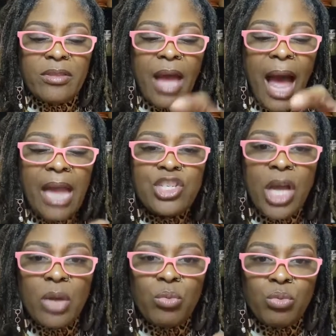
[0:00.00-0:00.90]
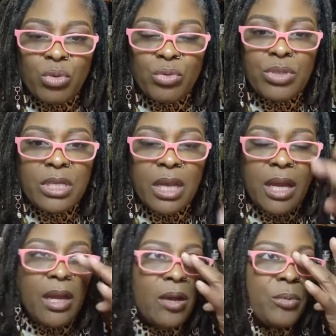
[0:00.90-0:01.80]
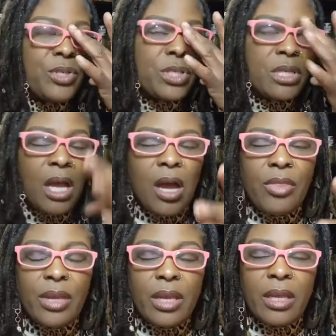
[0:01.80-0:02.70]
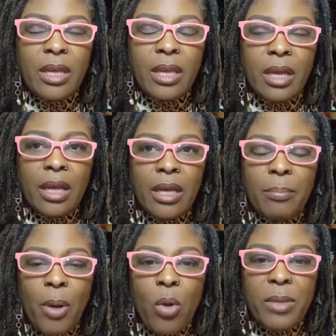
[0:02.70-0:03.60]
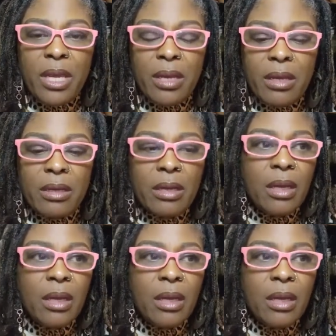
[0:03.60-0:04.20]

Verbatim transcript: High John root, uh, which is called the uh, Ipomoea,